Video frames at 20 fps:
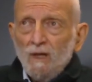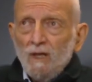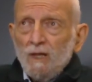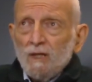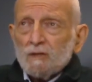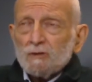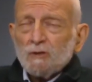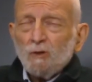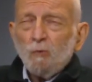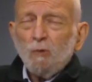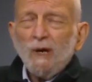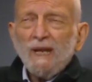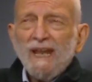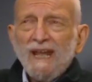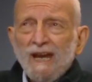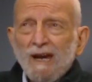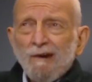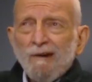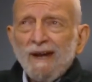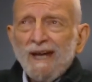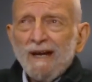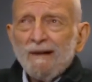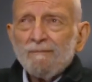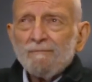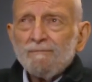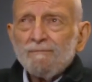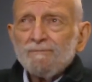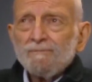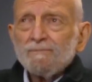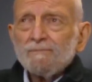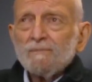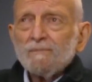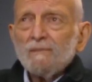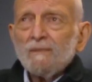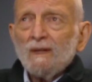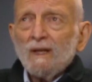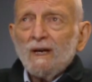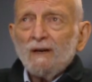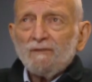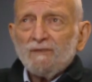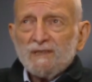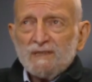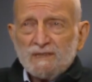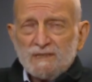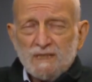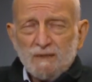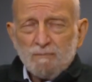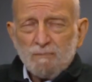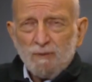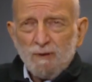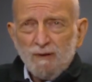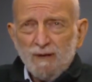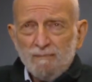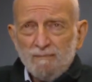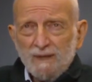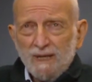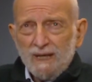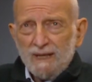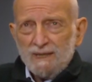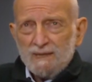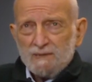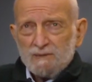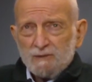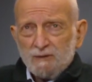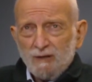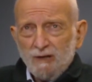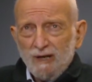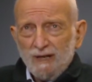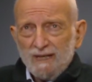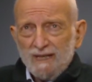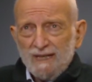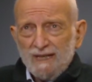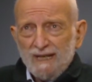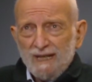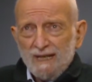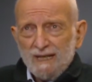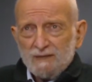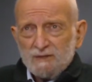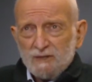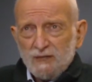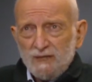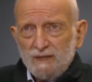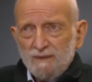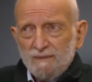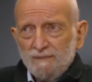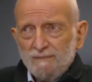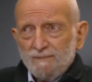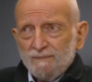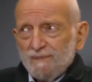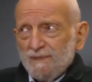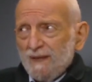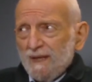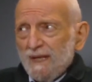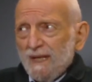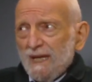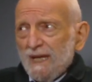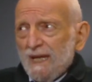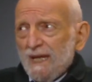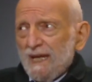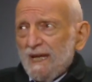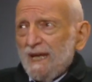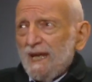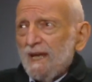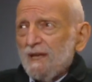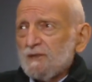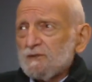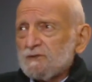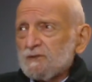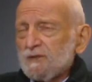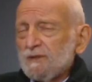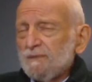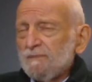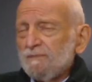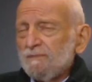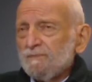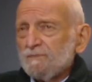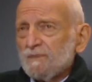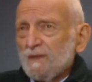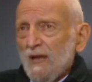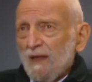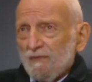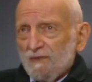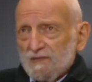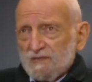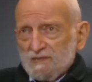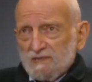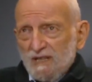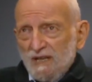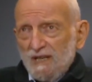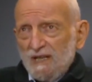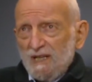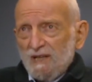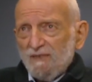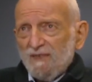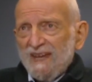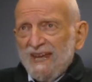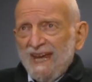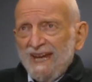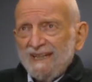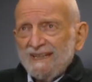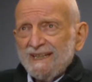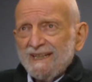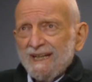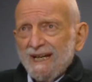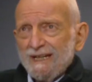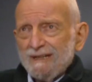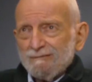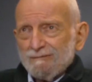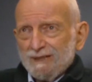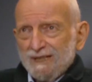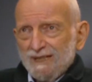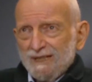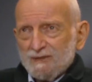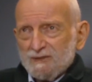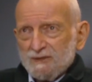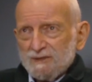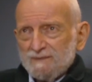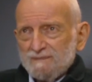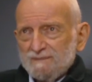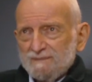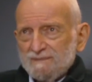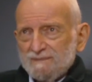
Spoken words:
So one area of contemporary Middle Eastern archaeology is the study of Canaanite religion.